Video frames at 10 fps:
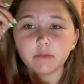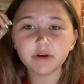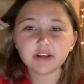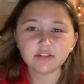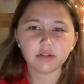We
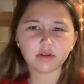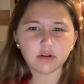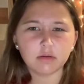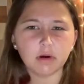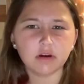also
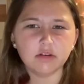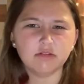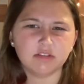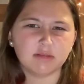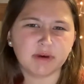thought about
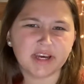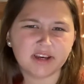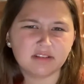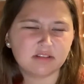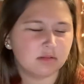using a
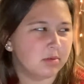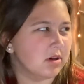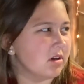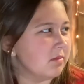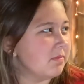mask, but